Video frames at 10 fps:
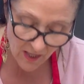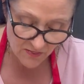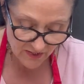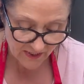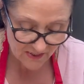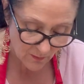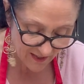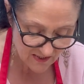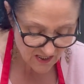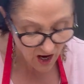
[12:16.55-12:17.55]
these
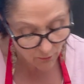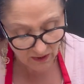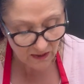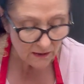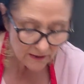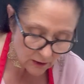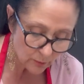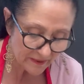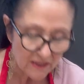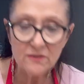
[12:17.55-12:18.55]
ones are a little
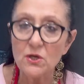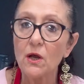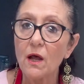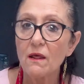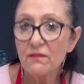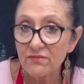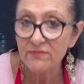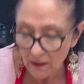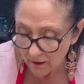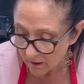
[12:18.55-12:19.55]
bit
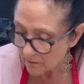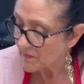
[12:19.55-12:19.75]
thicker.